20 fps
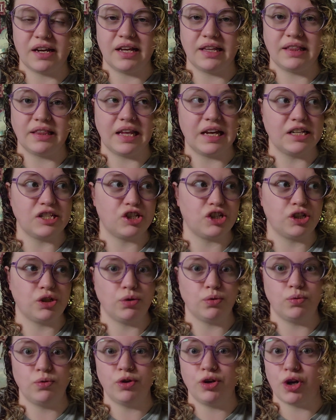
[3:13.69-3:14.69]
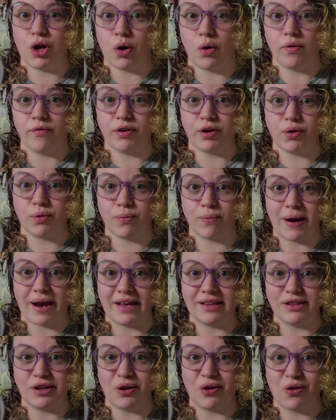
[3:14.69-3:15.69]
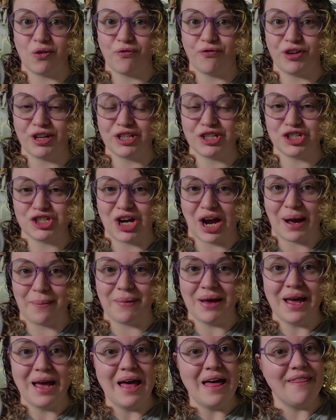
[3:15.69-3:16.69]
unless you know of a great local fish shop